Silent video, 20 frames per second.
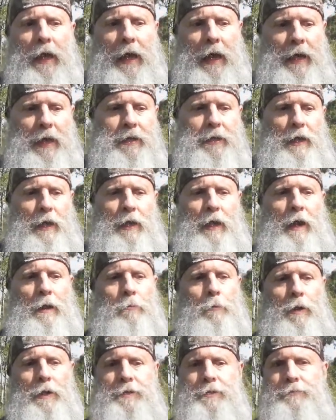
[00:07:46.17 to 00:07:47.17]
And I, I
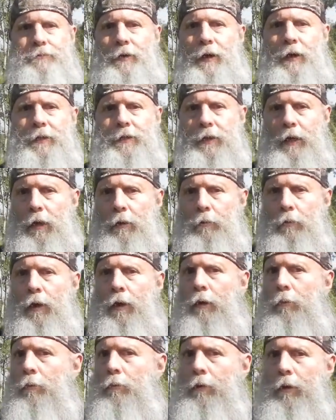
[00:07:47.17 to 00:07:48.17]
want to find out,
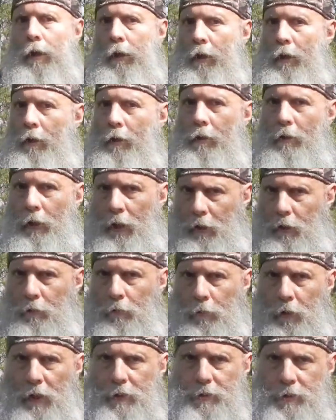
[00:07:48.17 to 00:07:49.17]
well,
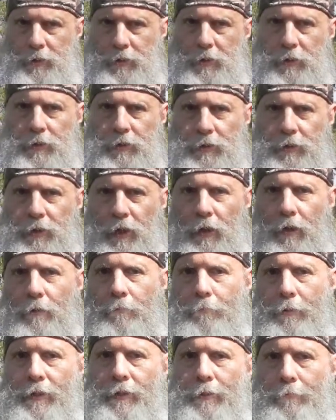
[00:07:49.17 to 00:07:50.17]
like what's this
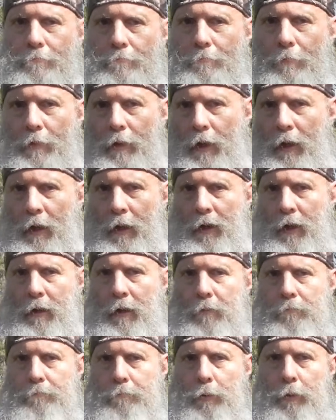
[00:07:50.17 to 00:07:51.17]
therapist
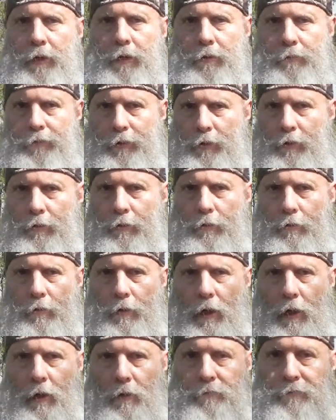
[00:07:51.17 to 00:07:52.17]
uh, point of
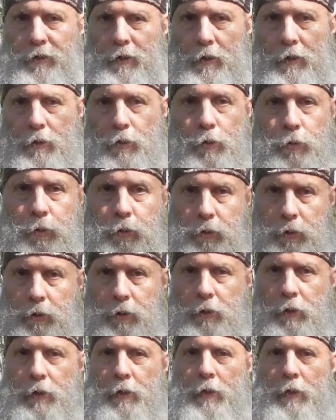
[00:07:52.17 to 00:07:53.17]
view uh, via
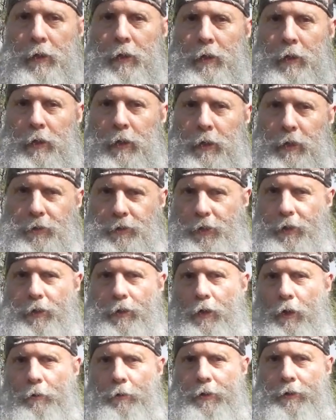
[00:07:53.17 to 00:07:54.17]
Jung, is he
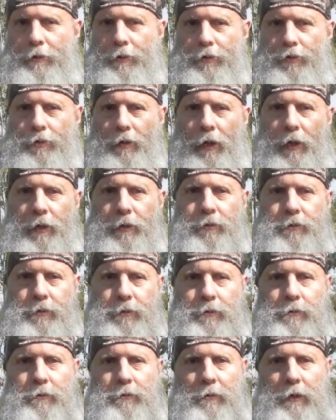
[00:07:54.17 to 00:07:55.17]
going to try
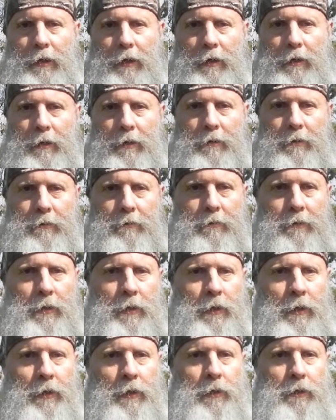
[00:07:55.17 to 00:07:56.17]
to uh,
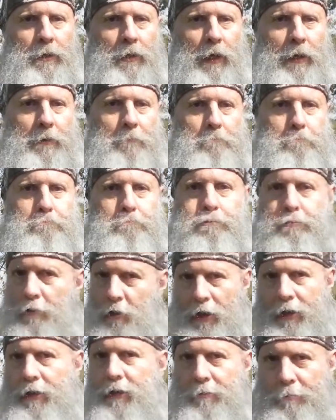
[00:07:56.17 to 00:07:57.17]
like
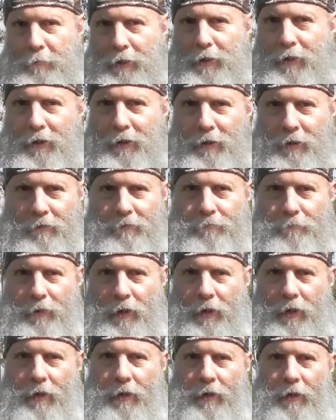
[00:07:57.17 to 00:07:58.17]
break me of
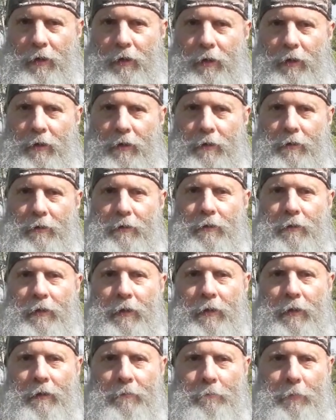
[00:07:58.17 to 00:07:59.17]
my uh,
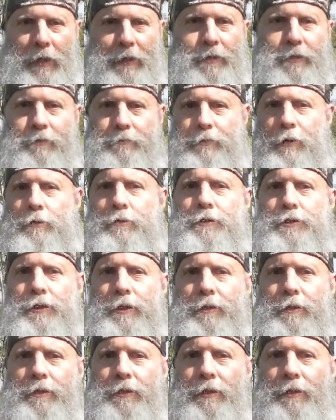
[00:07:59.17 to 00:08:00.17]
my
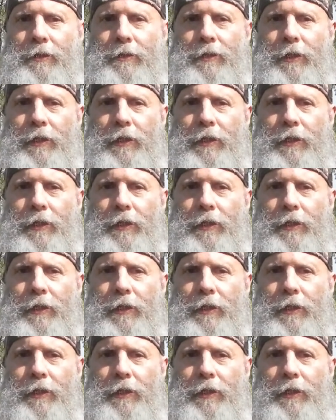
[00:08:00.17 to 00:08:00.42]
devotion to the